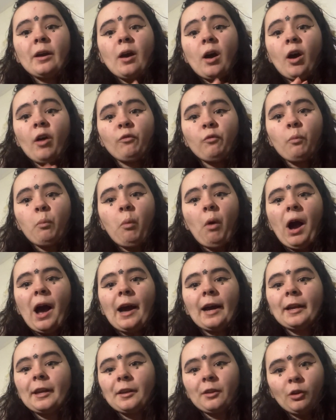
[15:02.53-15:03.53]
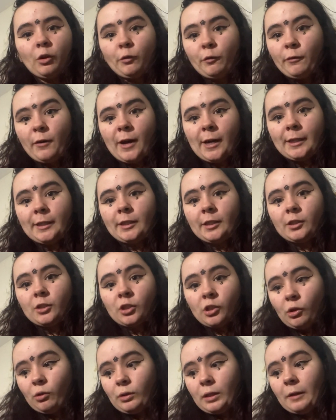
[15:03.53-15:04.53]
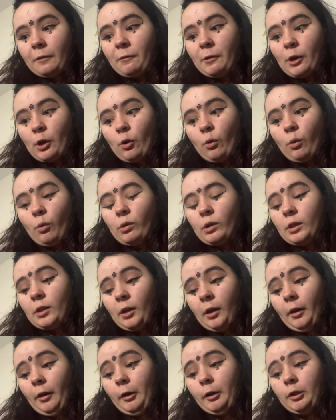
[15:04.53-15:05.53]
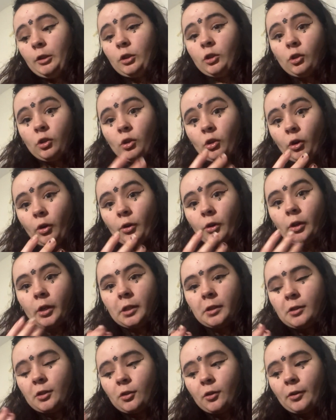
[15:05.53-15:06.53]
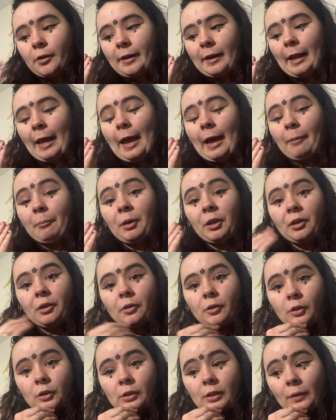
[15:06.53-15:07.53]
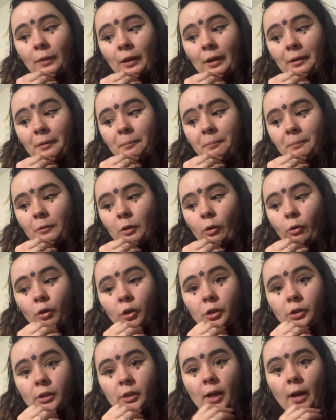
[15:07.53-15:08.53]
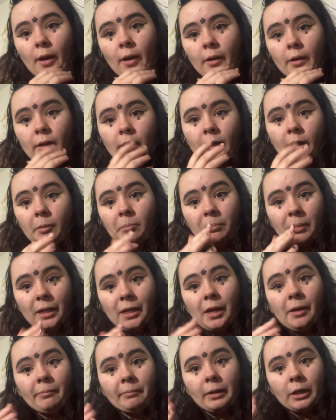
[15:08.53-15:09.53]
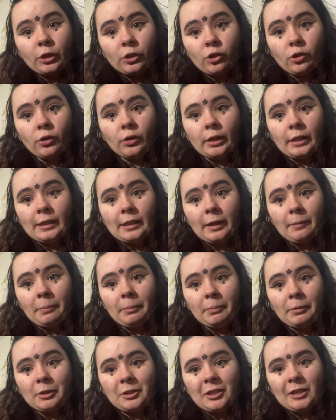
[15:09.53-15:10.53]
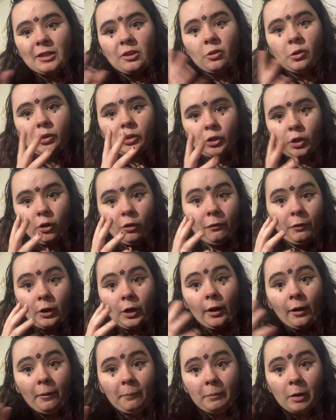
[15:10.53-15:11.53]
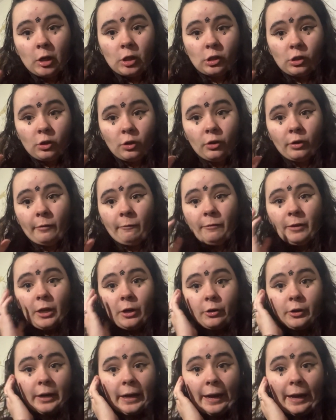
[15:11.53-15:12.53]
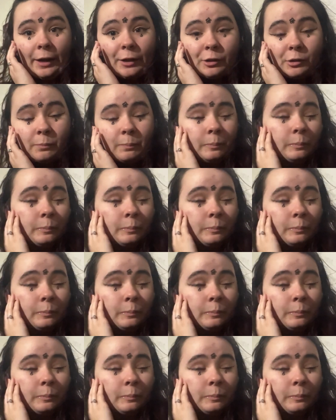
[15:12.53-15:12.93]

of why you find it so difficult to start a certain habit or something, or to become a certain type of person, or to overcome a certain fear. And